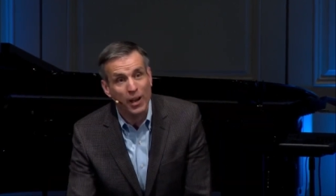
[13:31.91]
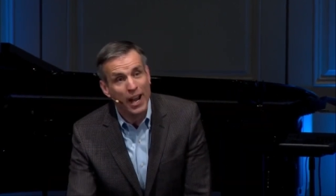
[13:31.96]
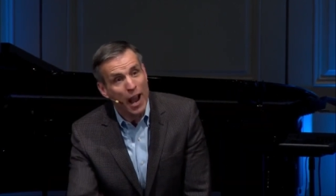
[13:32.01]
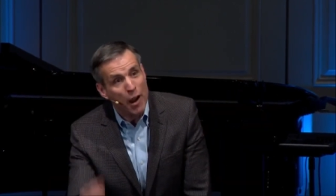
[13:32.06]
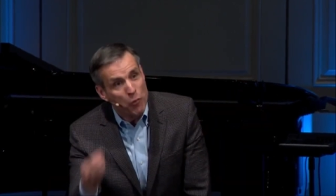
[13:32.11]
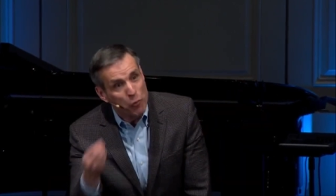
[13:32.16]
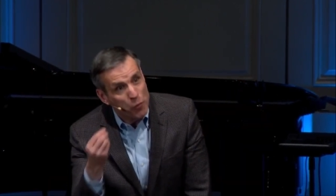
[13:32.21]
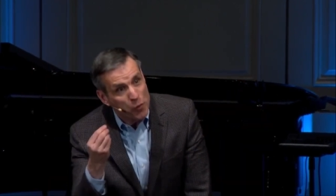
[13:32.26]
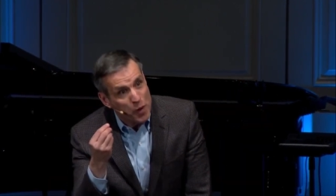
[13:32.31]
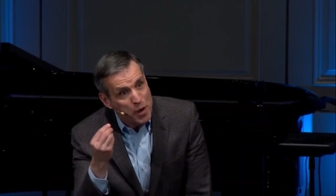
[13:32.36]
And
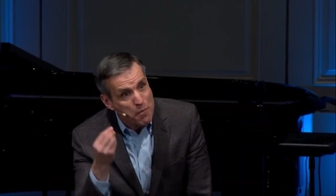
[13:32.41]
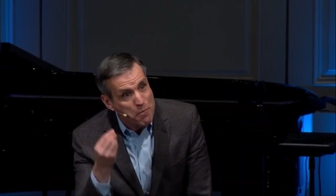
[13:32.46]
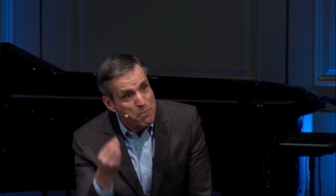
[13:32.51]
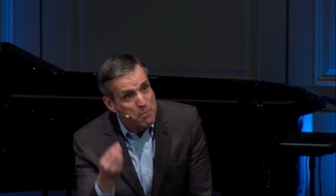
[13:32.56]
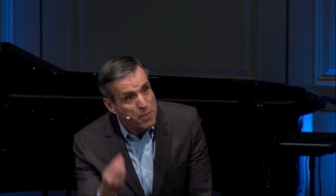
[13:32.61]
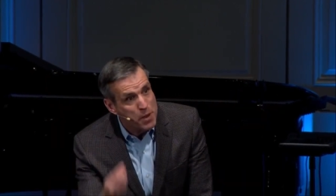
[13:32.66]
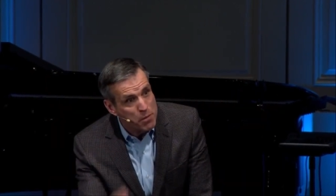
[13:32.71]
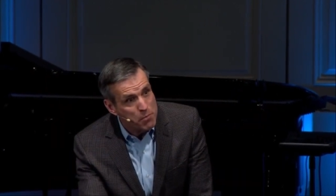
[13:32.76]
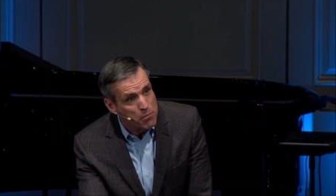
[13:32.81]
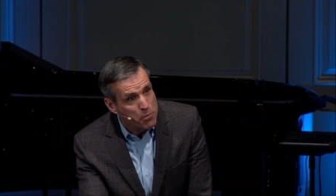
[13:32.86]
I
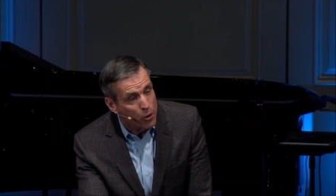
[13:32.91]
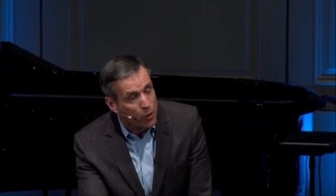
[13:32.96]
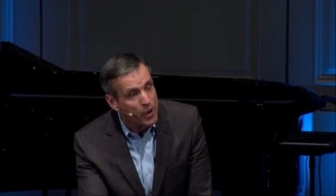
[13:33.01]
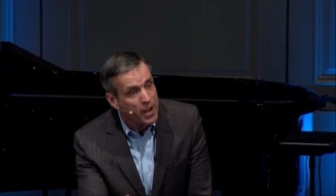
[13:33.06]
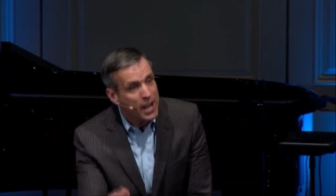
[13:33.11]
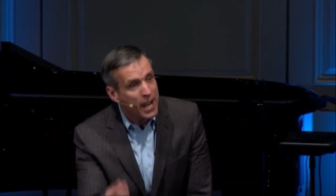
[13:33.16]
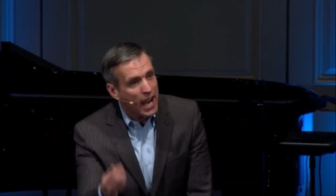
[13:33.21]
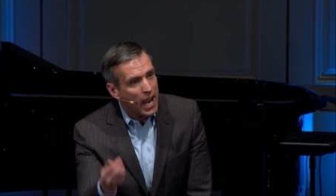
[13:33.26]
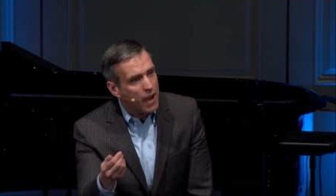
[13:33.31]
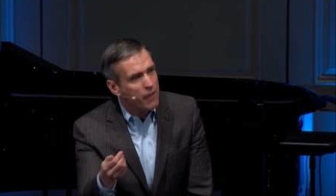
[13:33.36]
remember,
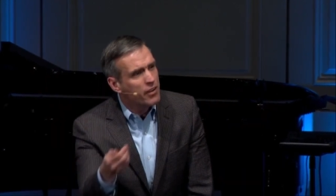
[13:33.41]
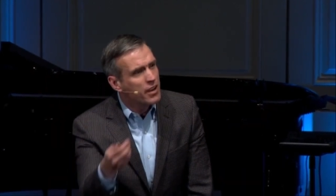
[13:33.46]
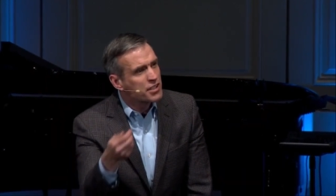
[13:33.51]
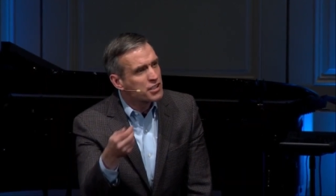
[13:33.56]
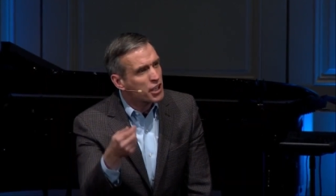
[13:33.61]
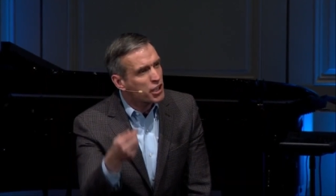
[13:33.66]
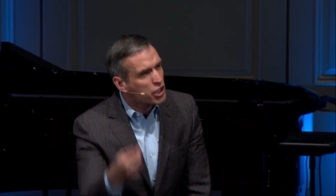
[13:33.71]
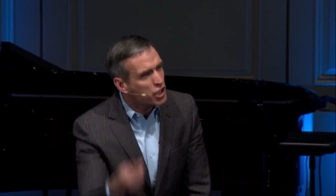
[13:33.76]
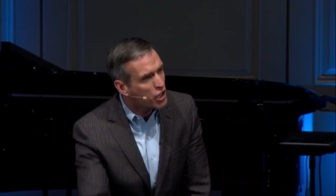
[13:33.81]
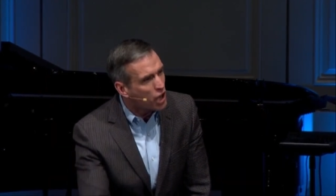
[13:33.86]
even
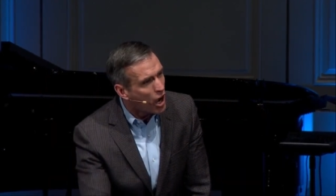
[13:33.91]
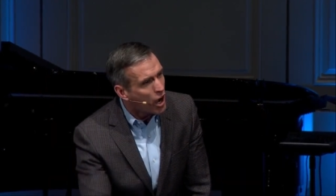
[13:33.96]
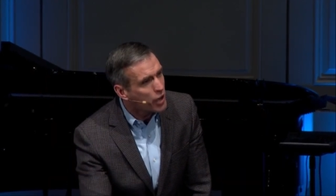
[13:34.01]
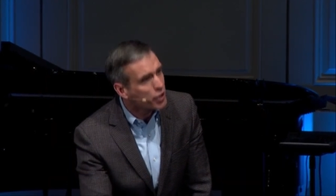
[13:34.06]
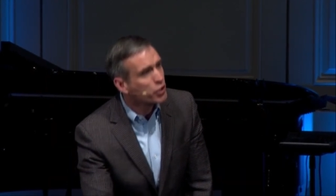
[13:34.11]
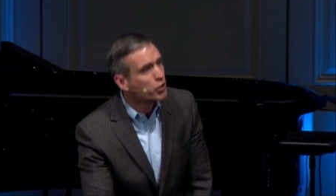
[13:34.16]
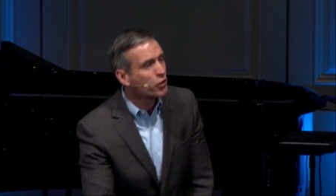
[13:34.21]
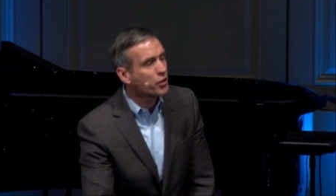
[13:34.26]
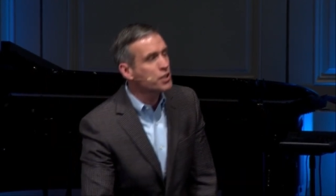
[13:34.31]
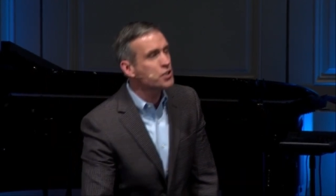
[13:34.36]
as a
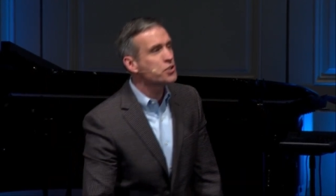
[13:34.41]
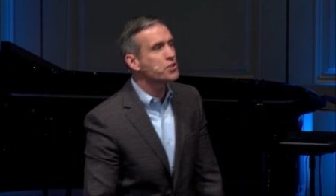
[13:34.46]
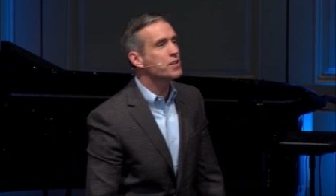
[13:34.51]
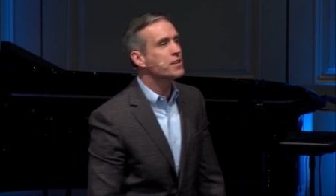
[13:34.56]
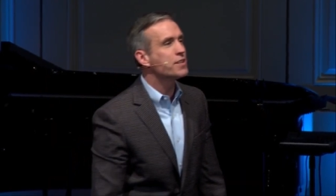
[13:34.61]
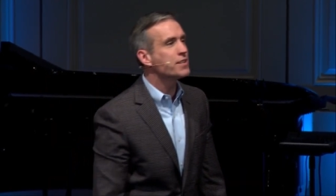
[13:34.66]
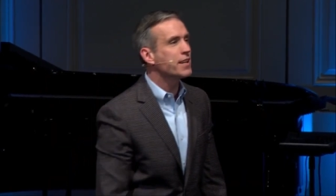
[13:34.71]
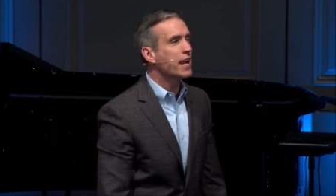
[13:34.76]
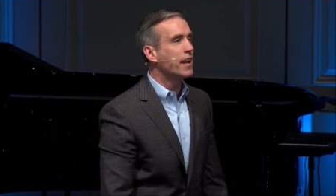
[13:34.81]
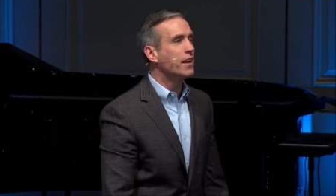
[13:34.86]
young
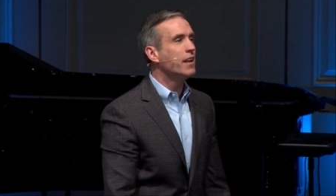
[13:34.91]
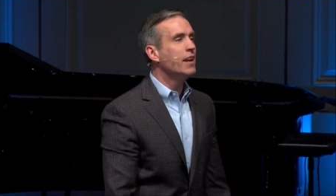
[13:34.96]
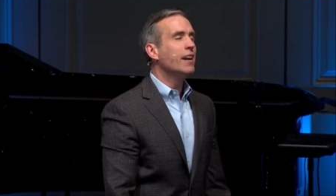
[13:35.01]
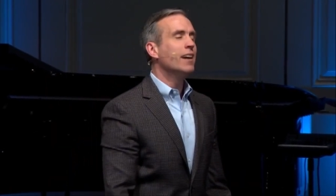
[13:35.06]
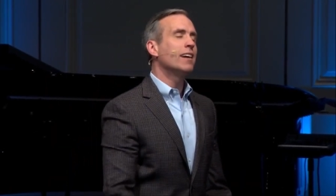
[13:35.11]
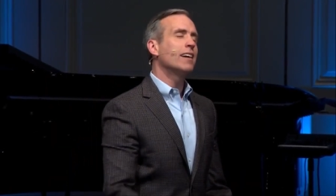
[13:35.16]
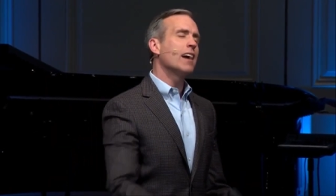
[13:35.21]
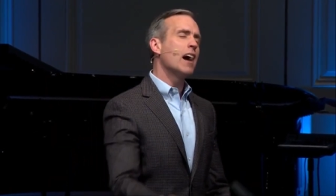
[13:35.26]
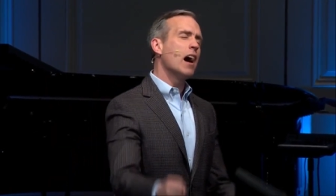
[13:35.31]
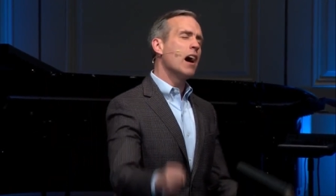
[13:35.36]
Christian, saying,
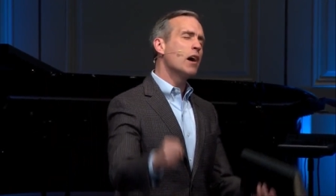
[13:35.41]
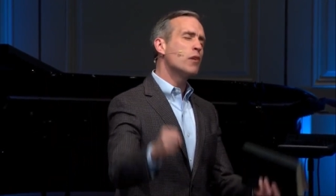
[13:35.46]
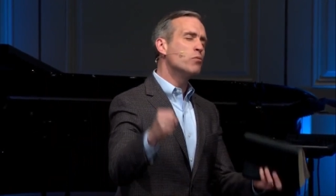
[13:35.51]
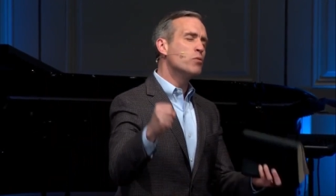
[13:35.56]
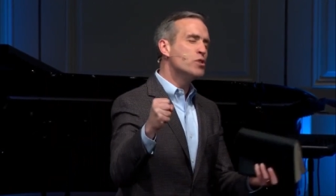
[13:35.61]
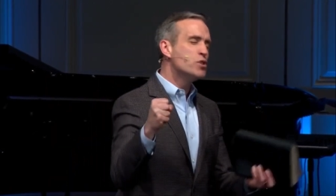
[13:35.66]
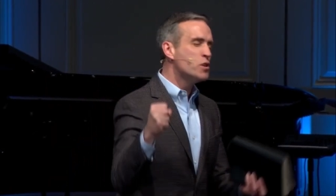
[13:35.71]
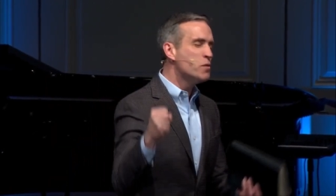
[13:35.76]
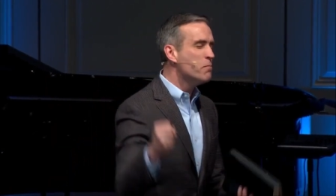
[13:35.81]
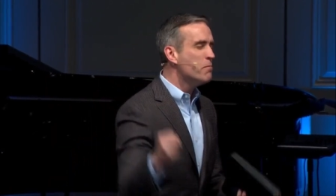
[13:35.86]
God,
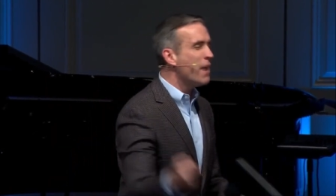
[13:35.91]
would you